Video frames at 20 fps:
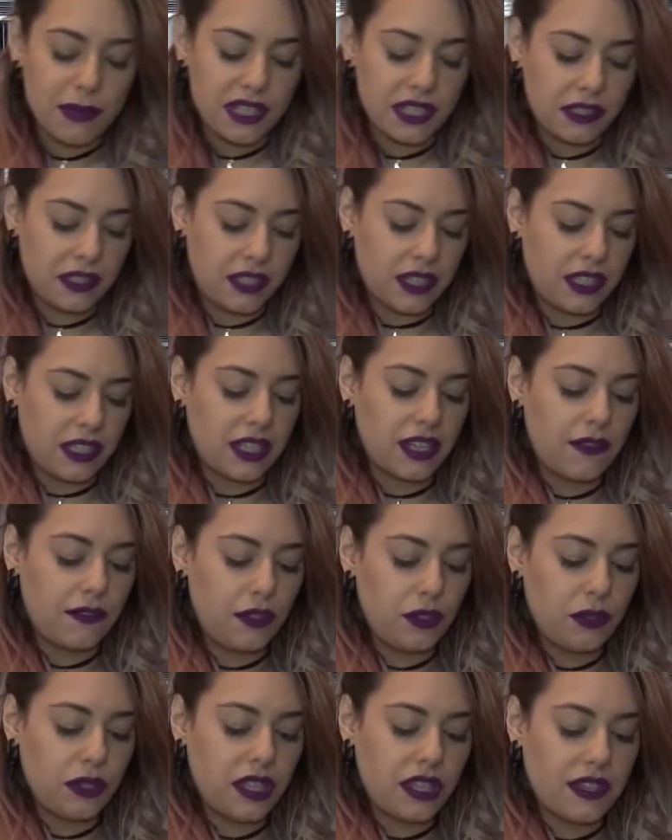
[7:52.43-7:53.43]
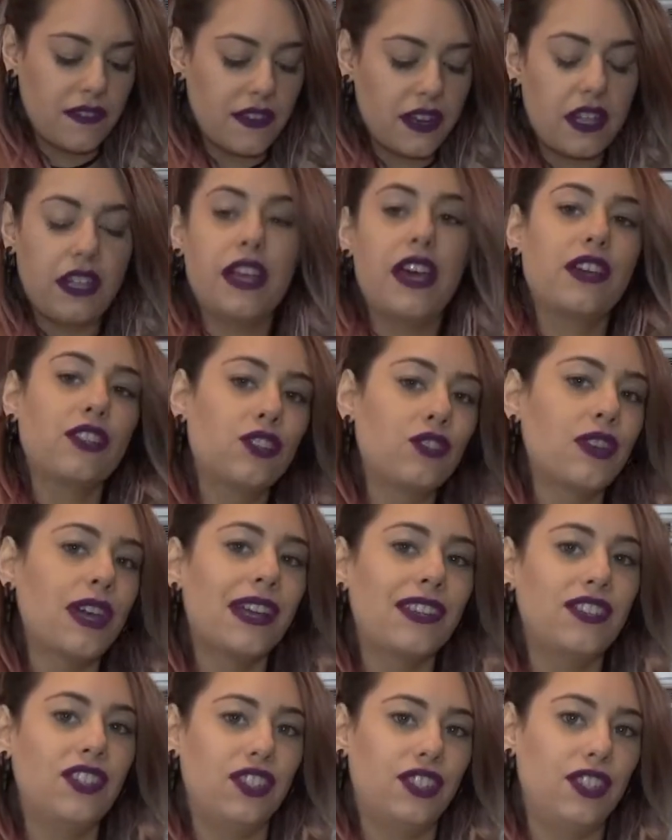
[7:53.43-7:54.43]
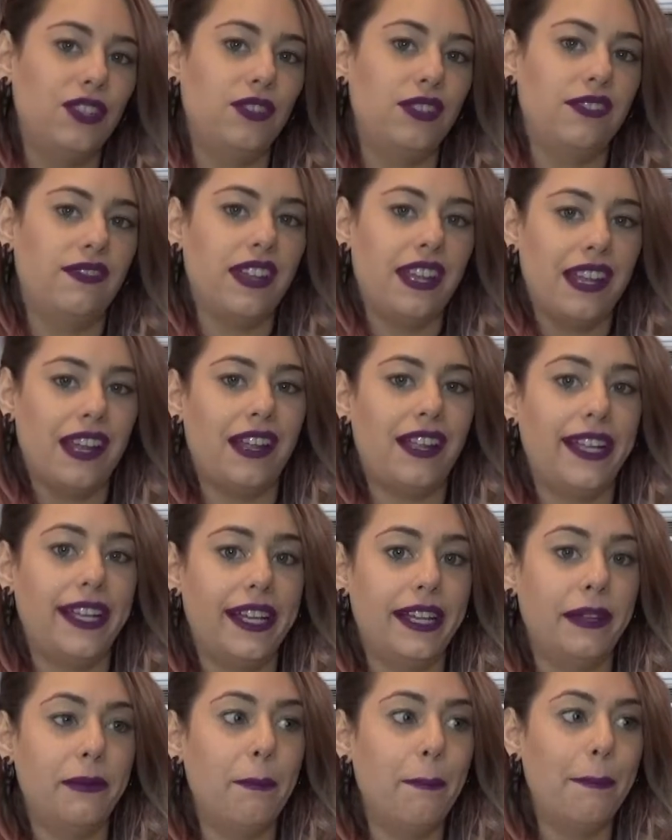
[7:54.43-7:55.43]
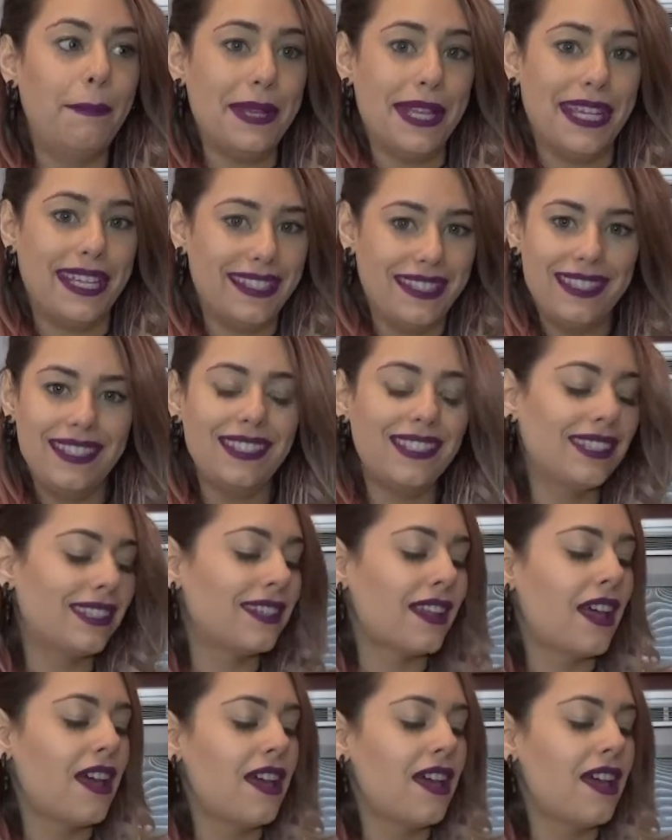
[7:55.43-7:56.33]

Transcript: is instead of doing the vanilla extract, just use vanilla beans.